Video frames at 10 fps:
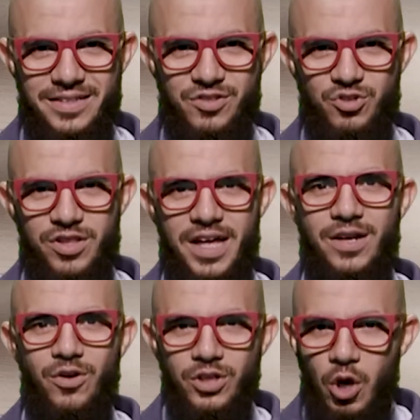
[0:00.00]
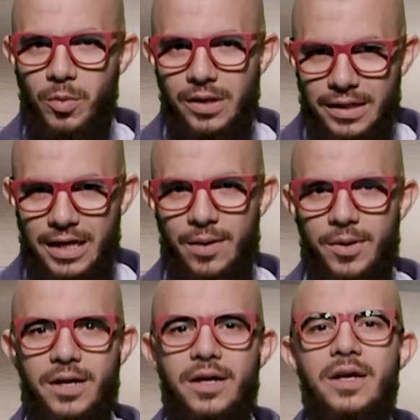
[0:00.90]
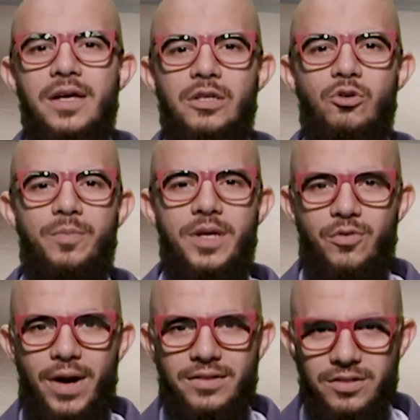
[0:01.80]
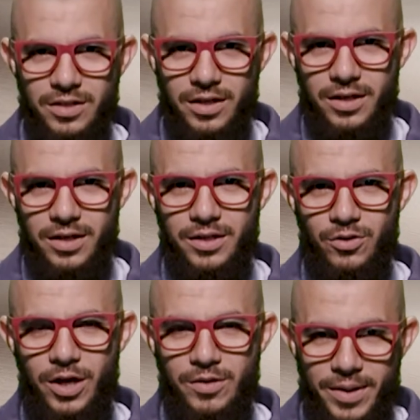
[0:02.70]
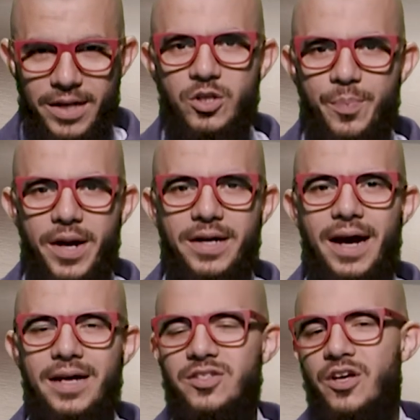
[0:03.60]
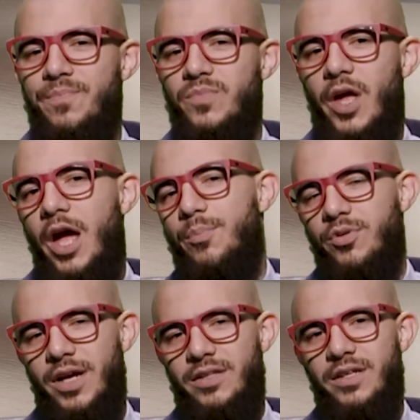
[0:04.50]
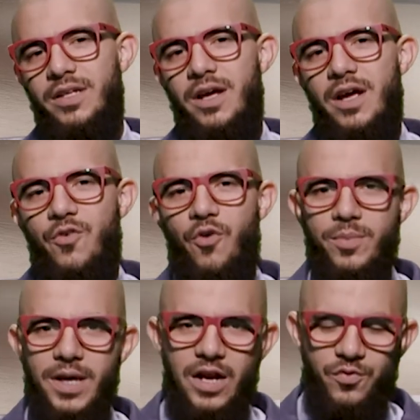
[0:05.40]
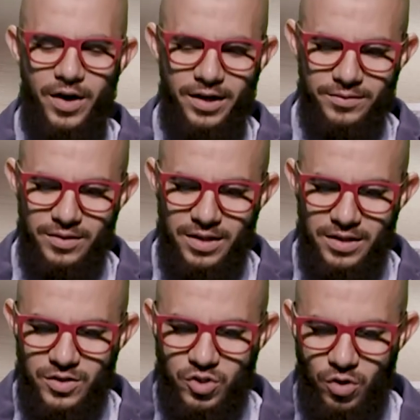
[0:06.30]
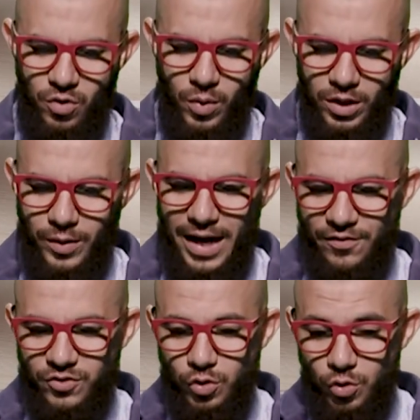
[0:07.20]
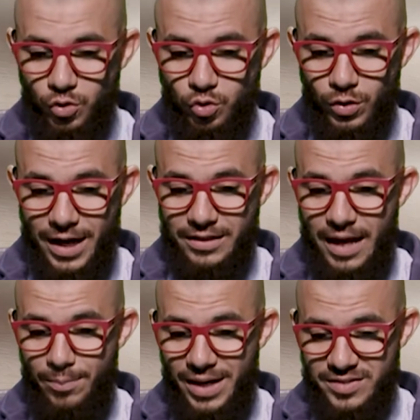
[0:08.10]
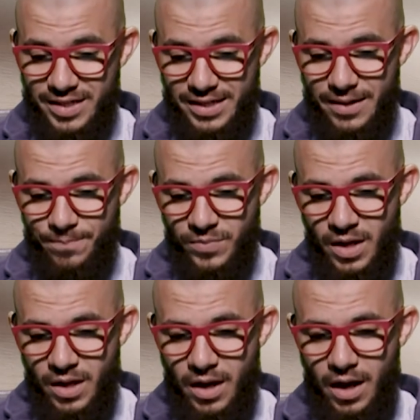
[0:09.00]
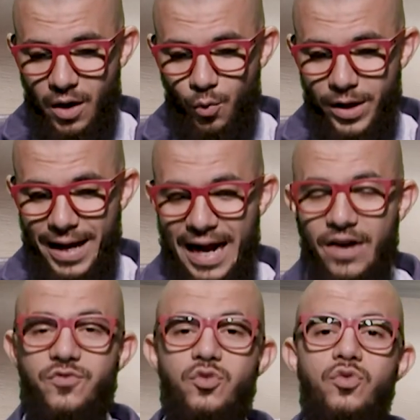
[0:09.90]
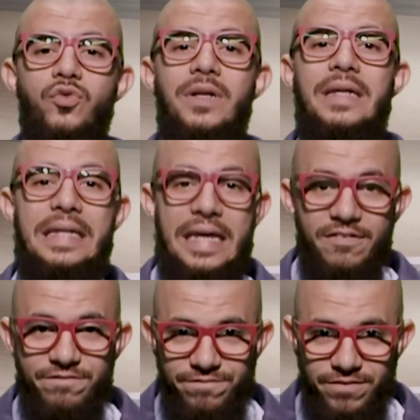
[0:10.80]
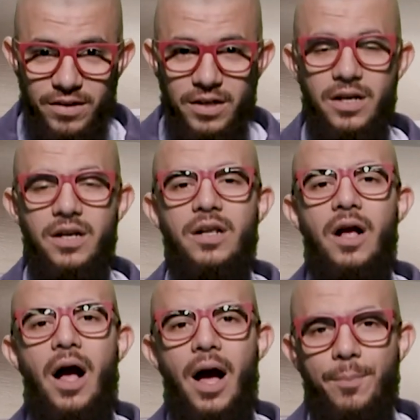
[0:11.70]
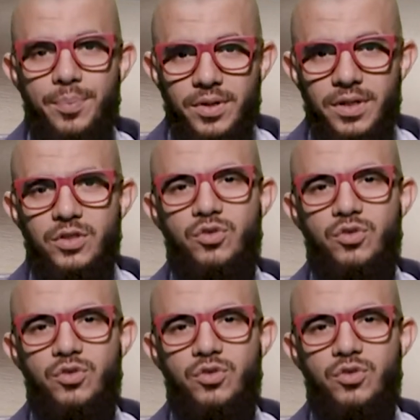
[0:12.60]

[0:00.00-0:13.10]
so that on Yawm al Qiyamah, you will be granted, uh, you know, admitted to paradise and protected from the hellfire. So what do we have to do to get that blessing? Uh, we have to live up to